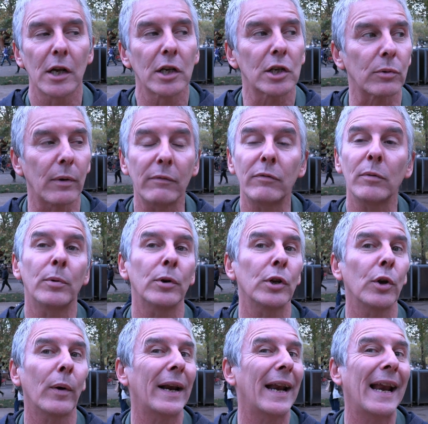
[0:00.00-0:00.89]
So
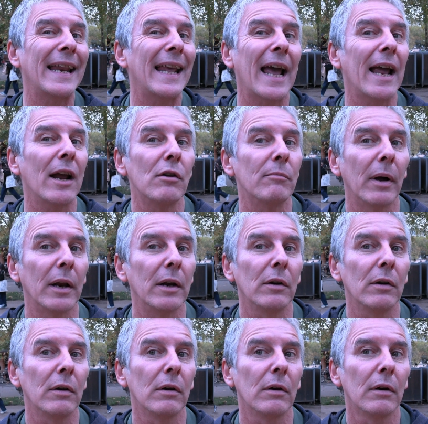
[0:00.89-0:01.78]
everybody who had any
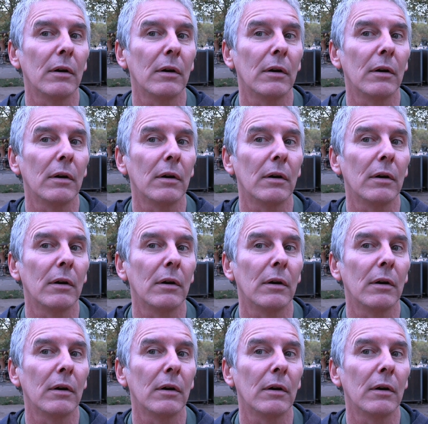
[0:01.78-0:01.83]
ailment,